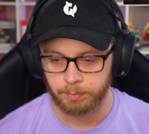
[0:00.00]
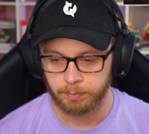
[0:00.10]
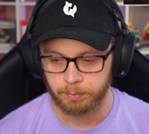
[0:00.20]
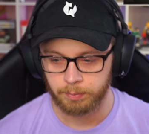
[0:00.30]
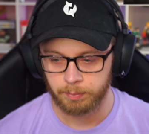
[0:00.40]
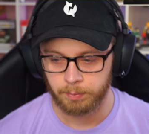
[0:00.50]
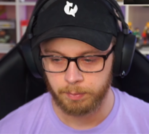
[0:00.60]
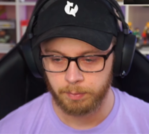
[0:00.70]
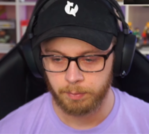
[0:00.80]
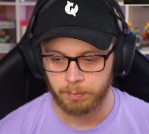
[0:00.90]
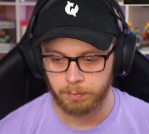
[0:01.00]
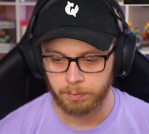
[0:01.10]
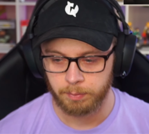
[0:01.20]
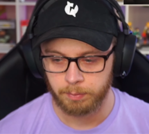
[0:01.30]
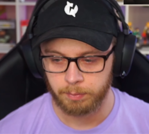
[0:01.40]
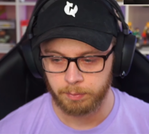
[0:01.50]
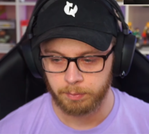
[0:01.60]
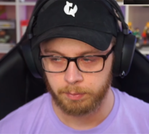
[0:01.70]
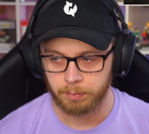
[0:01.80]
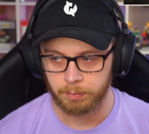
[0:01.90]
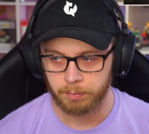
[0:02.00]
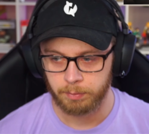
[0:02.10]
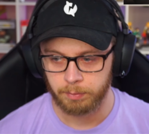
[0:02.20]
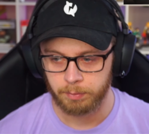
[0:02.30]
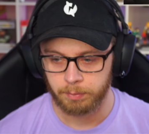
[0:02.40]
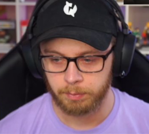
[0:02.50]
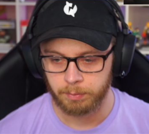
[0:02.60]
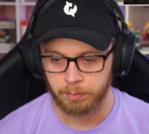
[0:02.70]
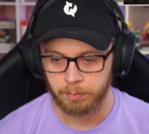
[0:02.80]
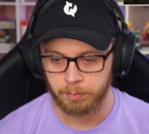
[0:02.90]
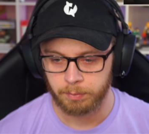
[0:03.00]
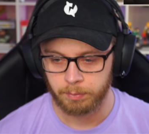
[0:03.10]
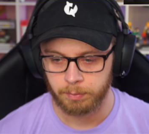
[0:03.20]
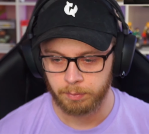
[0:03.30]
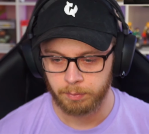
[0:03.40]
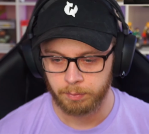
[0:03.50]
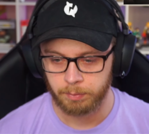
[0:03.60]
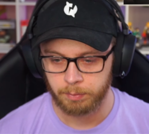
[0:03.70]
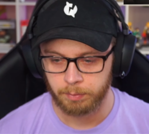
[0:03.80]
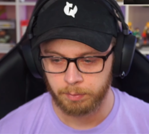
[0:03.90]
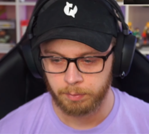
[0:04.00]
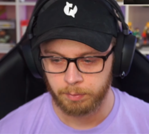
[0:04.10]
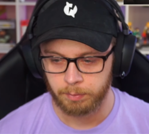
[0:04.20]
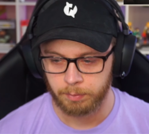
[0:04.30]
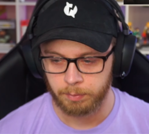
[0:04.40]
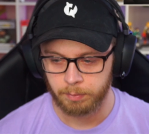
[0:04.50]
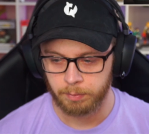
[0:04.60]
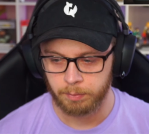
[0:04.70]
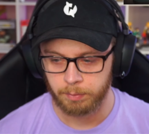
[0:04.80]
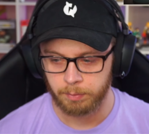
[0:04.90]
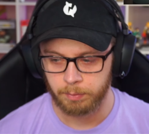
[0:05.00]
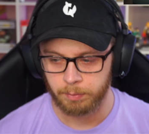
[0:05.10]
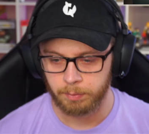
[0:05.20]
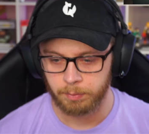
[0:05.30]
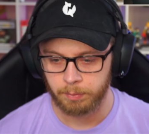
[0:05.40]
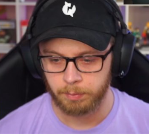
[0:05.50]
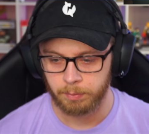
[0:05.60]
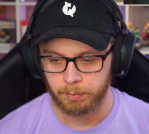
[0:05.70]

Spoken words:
Nothing is said.